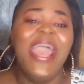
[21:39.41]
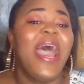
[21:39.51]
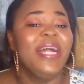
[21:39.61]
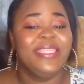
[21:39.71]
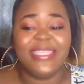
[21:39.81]

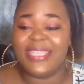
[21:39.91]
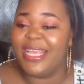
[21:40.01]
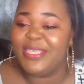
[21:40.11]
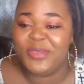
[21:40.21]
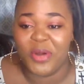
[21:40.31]
And sister
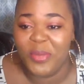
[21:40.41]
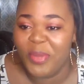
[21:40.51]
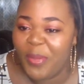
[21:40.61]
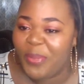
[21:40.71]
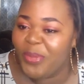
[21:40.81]
strong
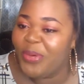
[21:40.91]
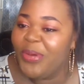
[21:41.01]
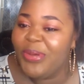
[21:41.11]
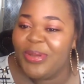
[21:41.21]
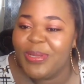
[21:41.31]

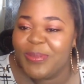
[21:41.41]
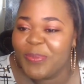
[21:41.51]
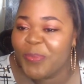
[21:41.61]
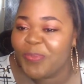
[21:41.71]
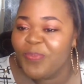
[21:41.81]
mopo.